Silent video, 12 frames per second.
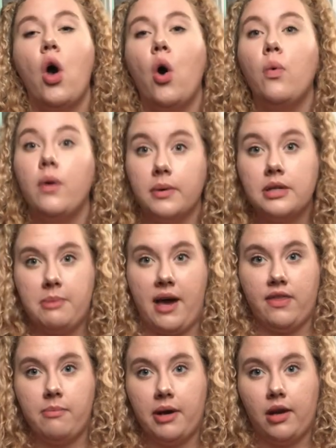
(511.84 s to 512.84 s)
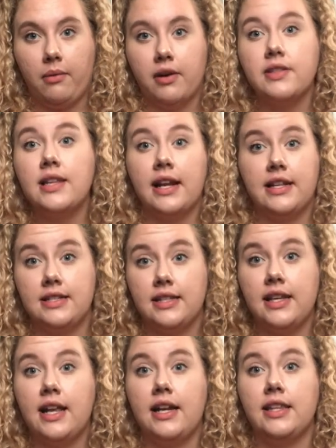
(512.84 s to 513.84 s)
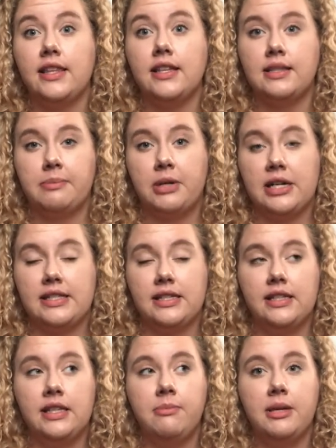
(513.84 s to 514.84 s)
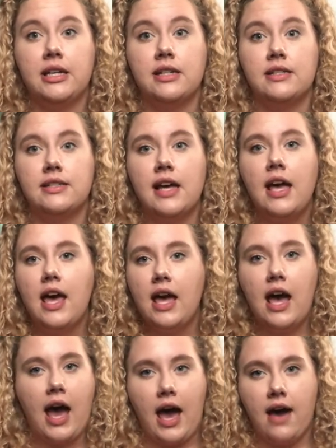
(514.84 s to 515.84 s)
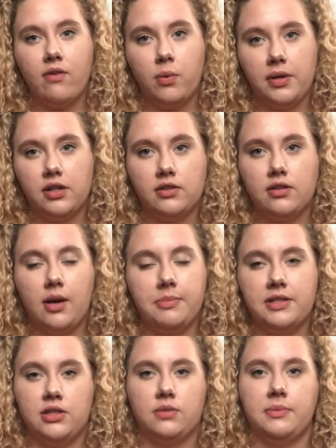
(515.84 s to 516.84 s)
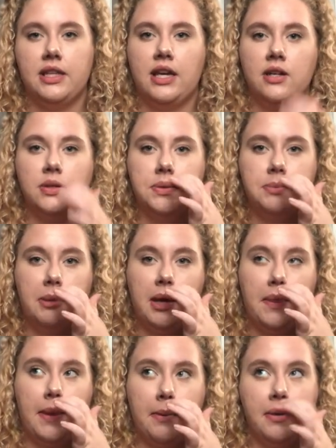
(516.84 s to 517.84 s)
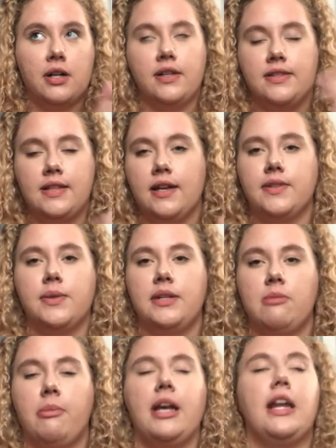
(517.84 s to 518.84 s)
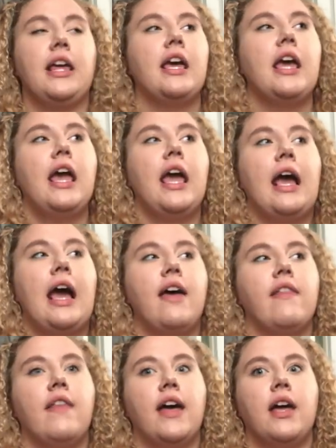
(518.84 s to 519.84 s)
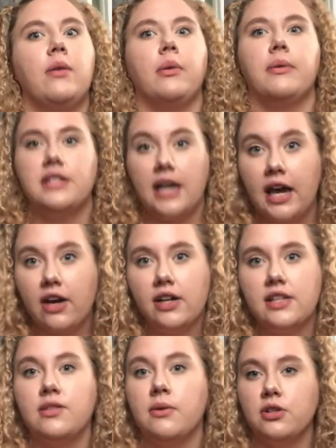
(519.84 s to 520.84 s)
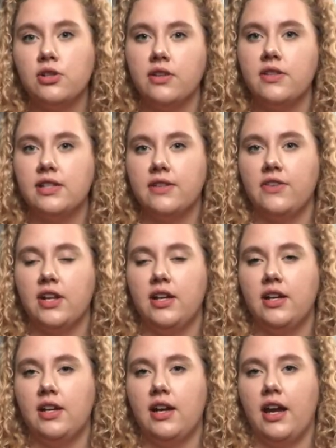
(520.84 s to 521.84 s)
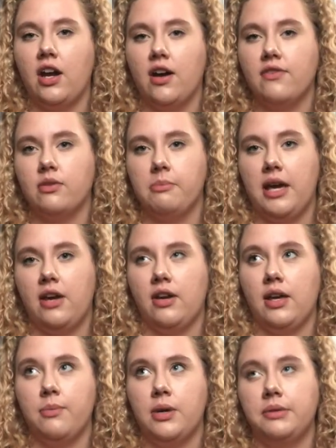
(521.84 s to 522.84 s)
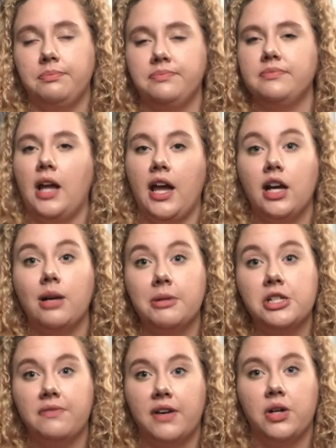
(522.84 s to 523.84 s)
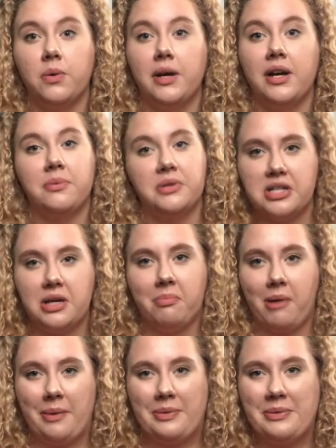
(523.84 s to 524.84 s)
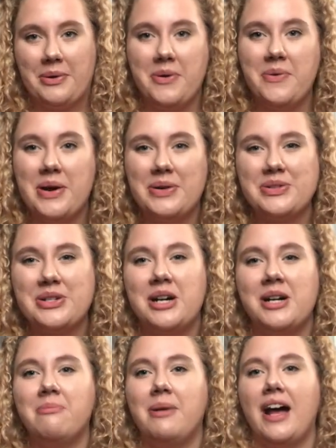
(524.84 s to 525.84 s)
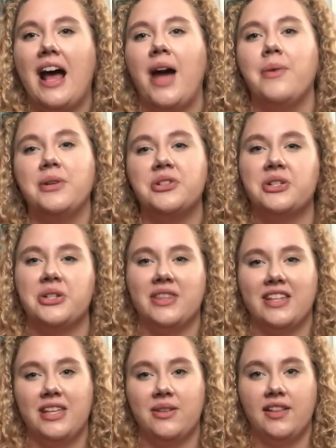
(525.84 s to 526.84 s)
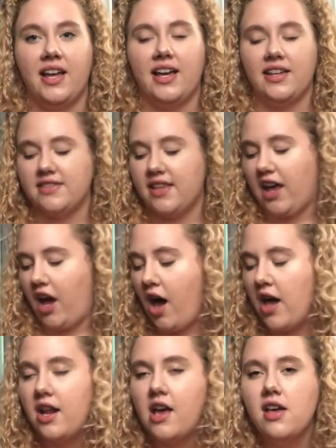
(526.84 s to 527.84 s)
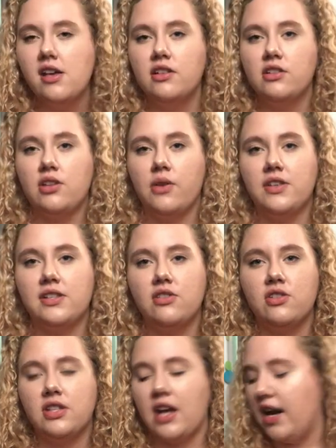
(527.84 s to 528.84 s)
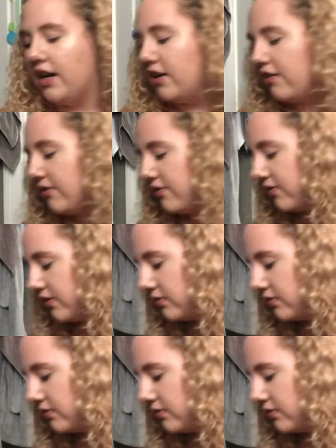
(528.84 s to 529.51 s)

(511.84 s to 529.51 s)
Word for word: we went to Bath & Body Works and I didn't get anything surprisingly because I have a weird obsession with candles, but they weren't on sale so I didn't buy any. And then we went to Aerie, so I'll show you the stuff that I got from Aerie. Well, I got a bunch of underwear which I probably won't show, but I will show you the cute leggings that I got. So this is just kind of,